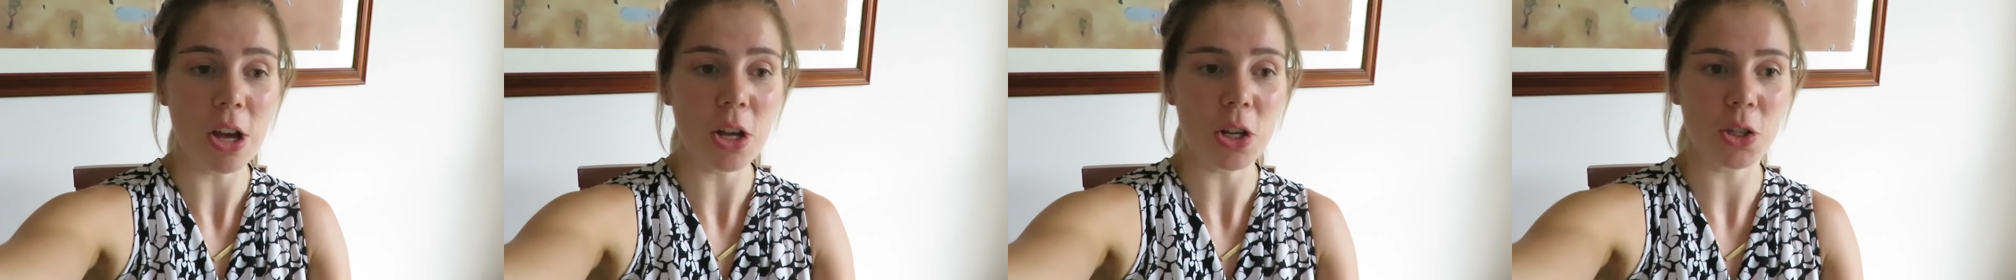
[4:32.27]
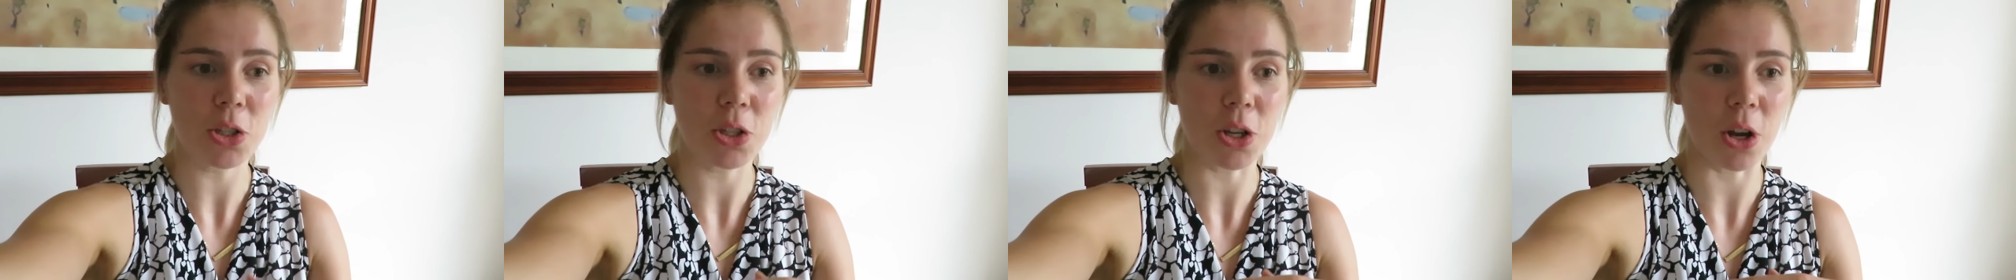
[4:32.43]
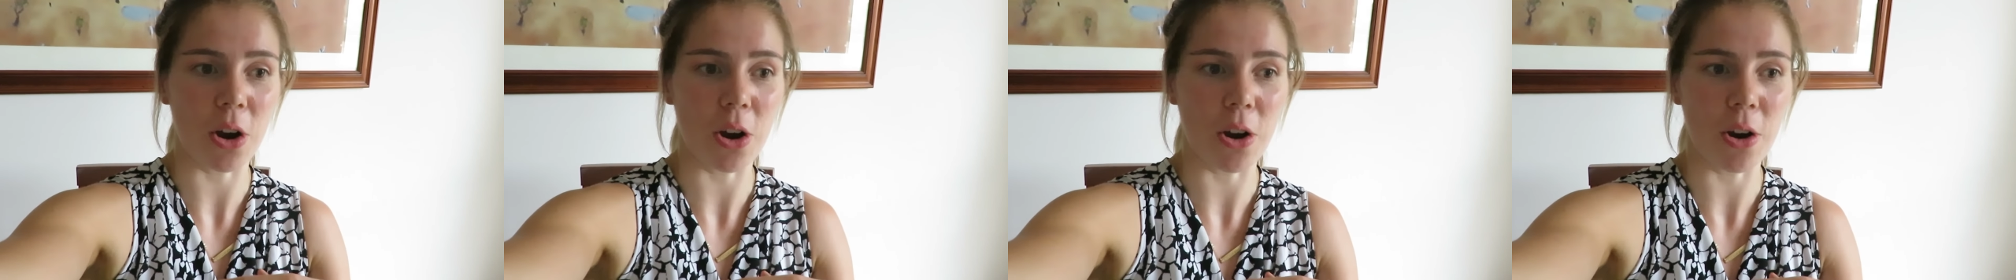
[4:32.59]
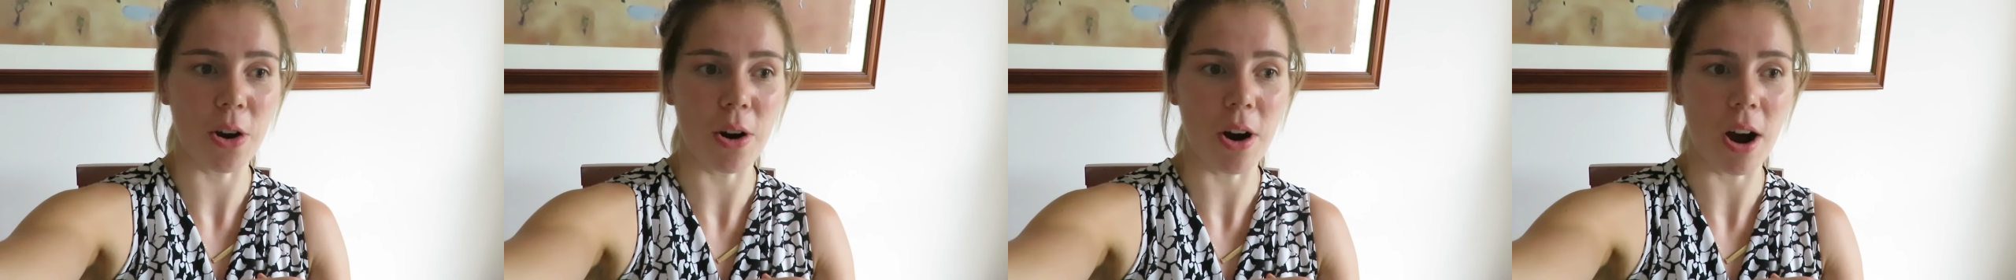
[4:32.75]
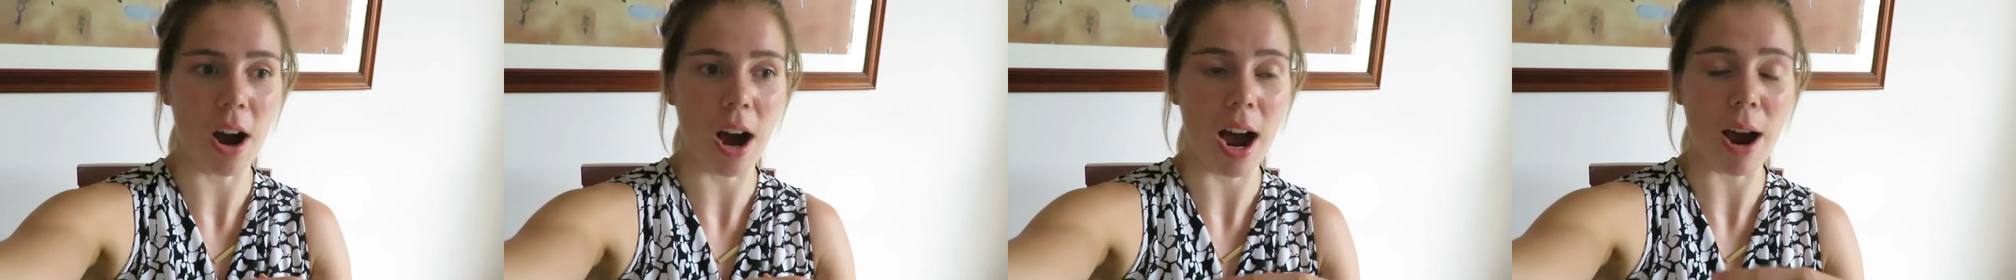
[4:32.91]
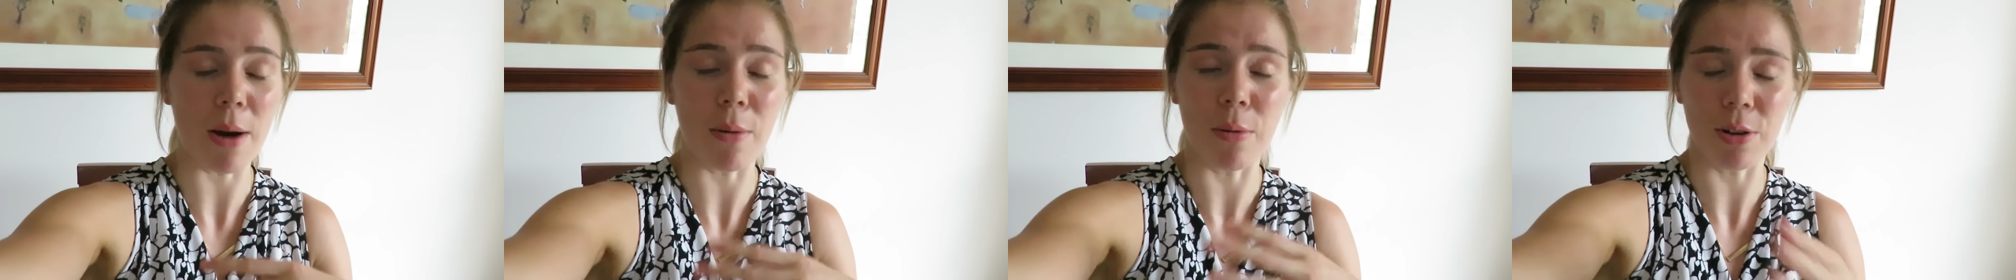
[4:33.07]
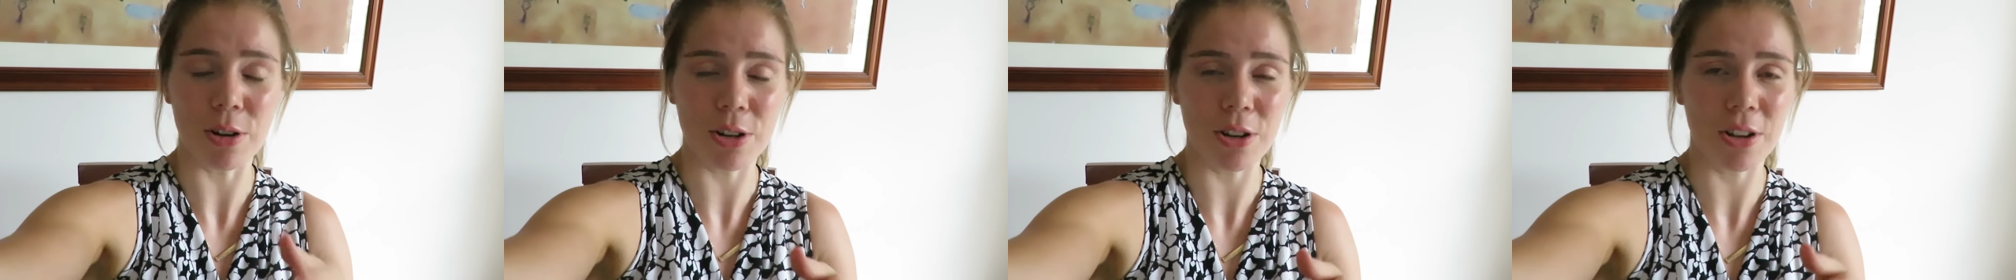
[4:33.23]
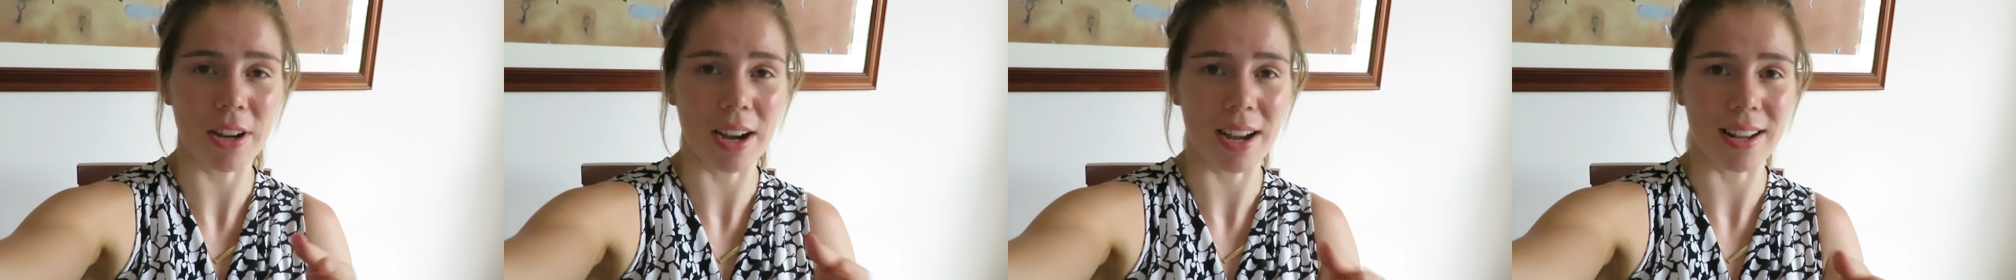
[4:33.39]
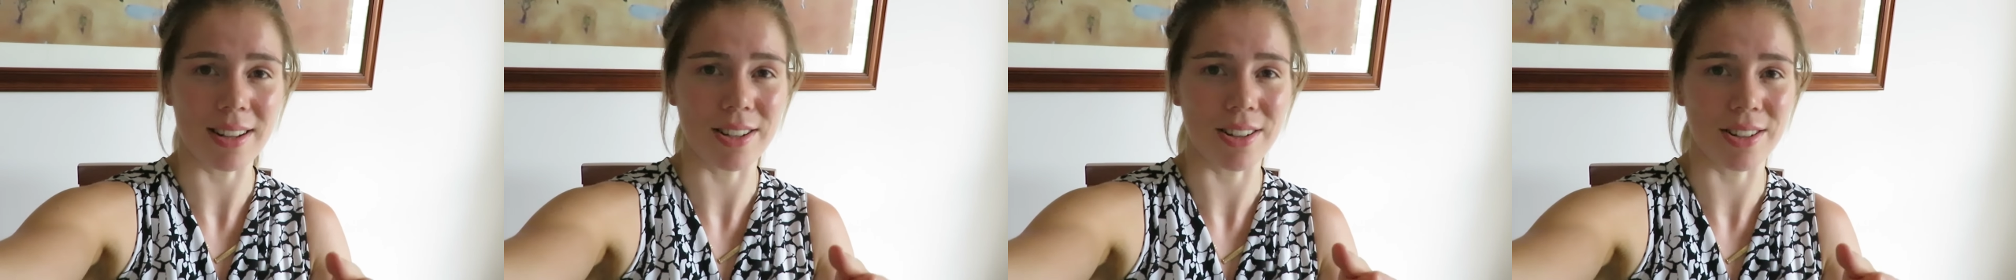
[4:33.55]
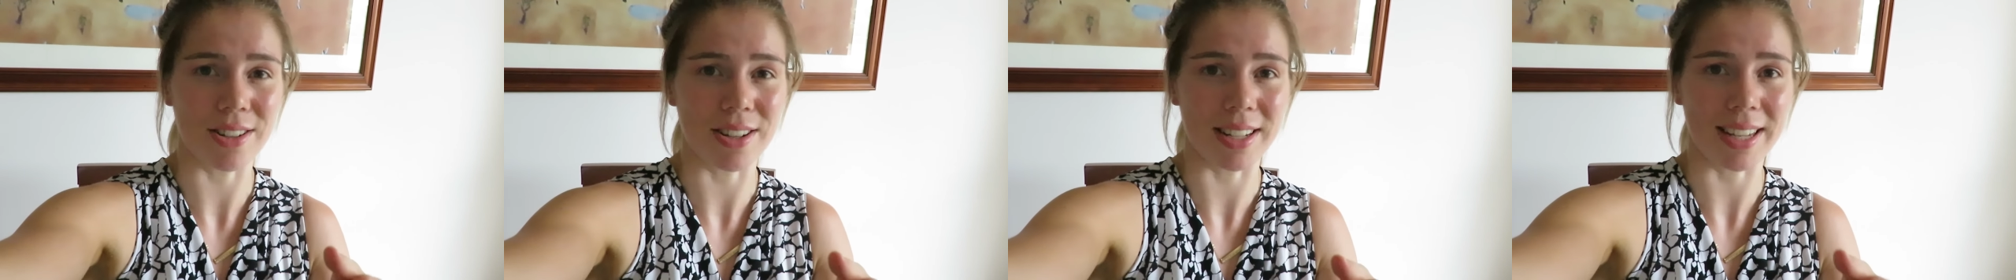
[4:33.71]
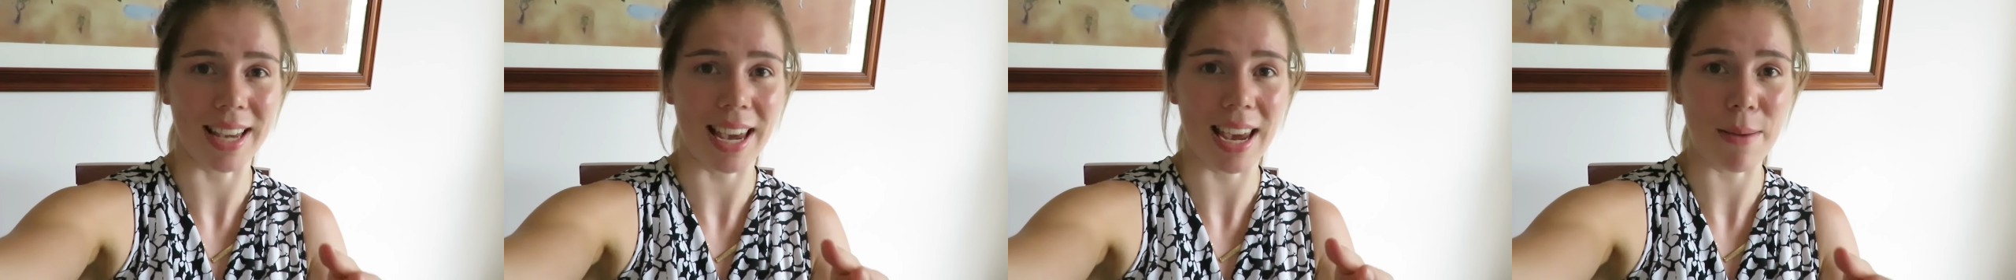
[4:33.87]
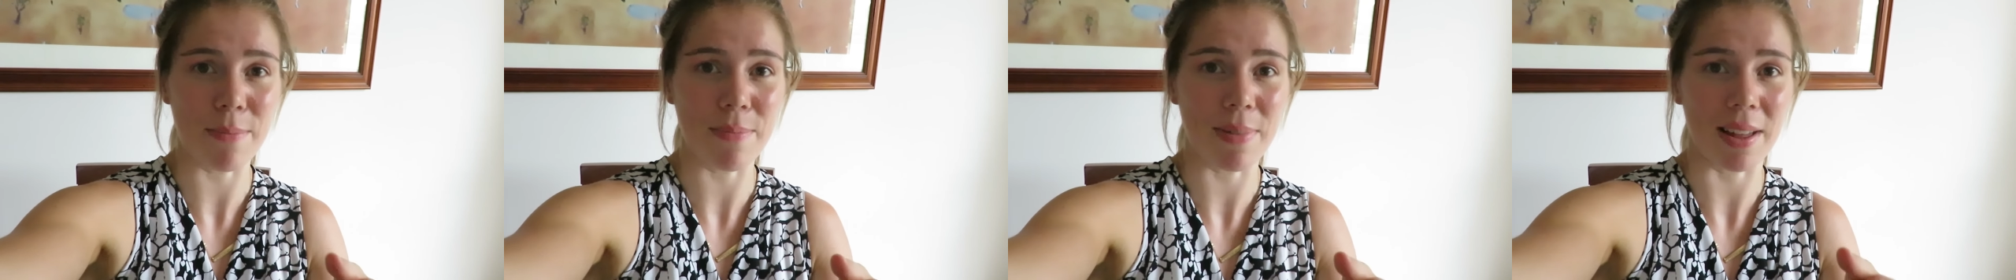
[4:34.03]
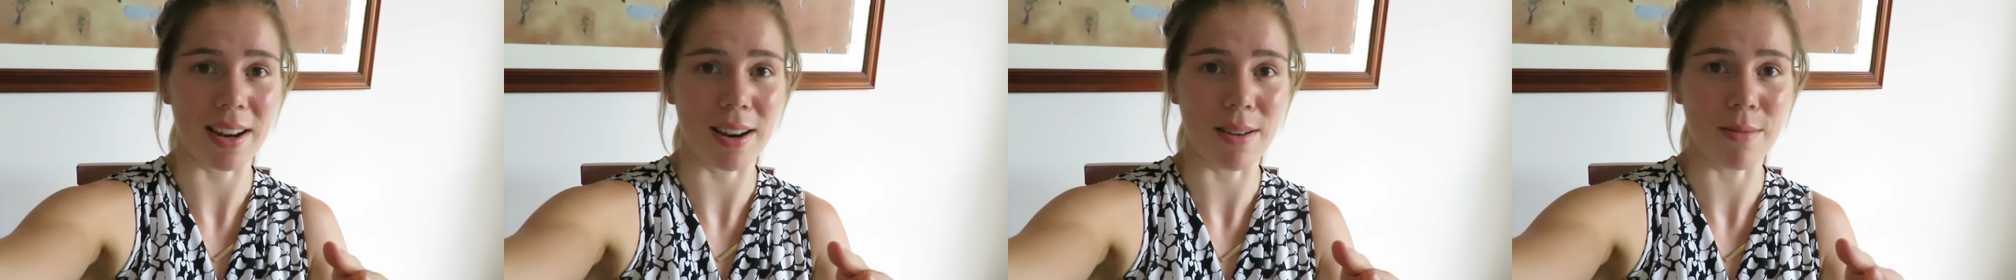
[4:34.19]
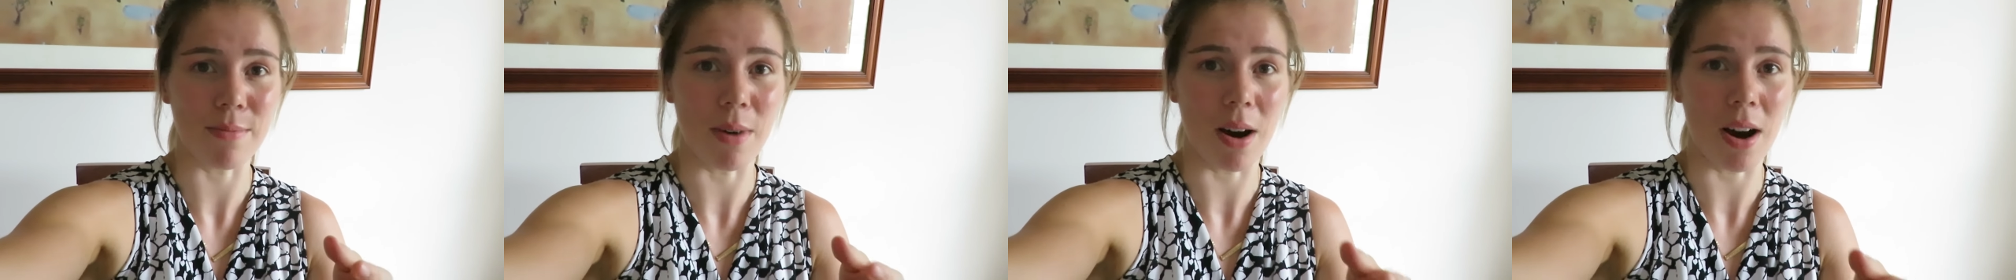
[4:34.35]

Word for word: So, I want you guys just to keep that in